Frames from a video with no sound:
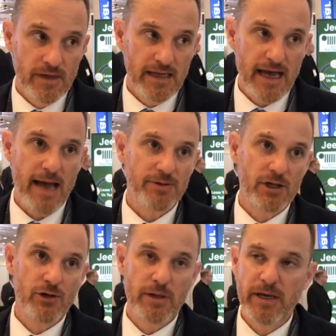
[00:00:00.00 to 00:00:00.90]
Yeah,
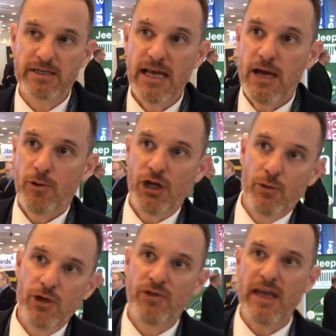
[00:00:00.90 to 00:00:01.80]
absolutely. Because
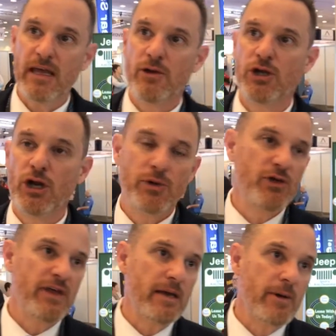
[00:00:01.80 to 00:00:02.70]
when
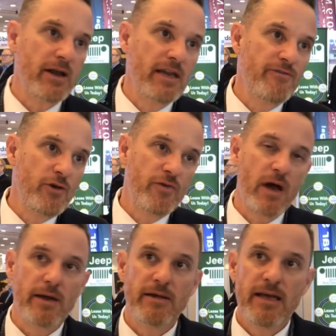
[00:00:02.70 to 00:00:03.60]
you think about it, if you've
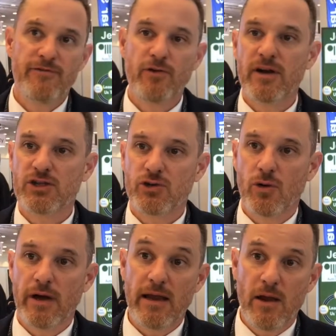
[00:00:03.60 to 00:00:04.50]
got a
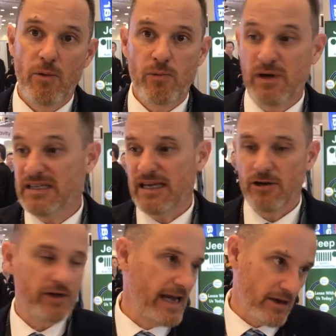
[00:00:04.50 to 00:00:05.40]
store, and we see it
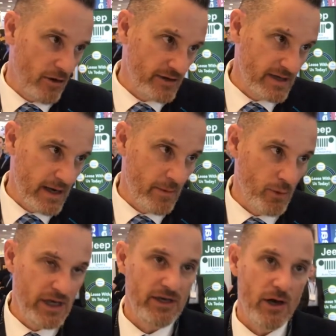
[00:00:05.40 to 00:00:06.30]
in our data all the
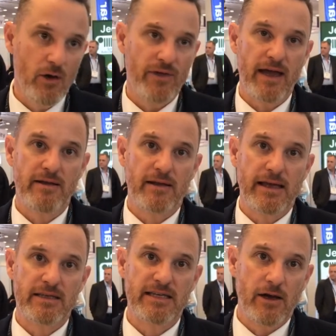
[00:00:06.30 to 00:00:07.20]
time, we know that
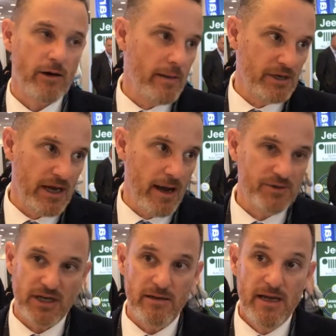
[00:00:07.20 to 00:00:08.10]
CRM
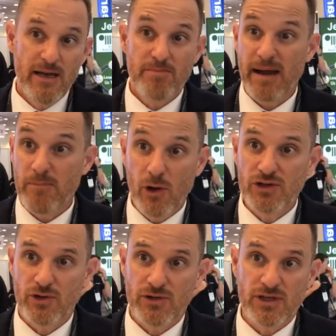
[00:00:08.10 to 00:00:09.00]
adoption by
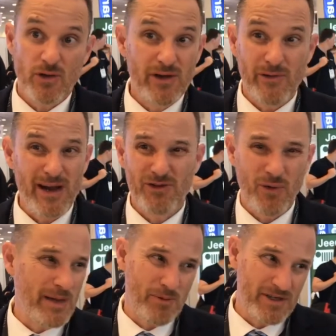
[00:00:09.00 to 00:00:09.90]
most stores is only around
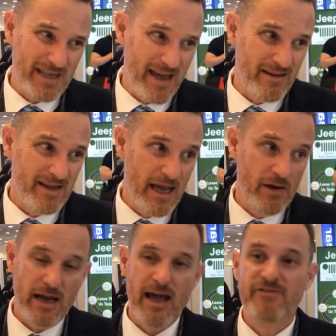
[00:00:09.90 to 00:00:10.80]
20%.
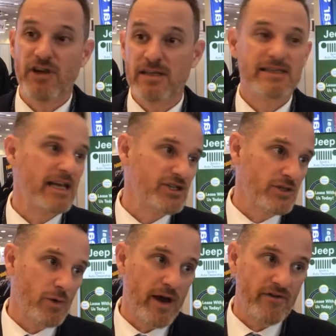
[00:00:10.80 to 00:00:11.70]
And I've done
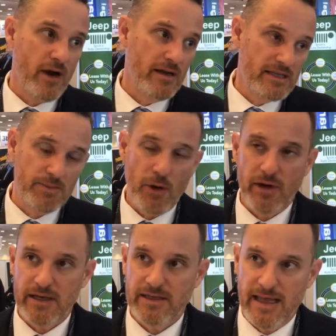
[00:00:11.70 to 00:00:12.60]
sessions where I've gone and
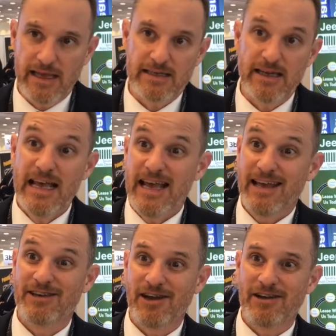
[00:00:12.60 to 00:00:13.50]
spoke at things
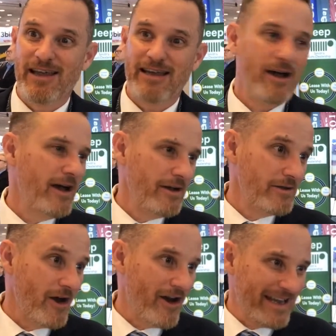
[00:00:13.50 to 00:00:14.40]
and done
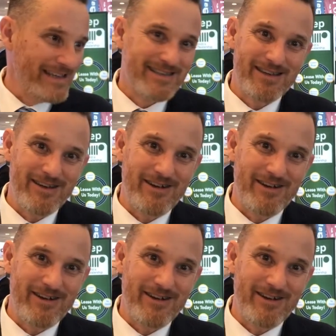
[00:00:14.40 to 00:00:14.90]
audience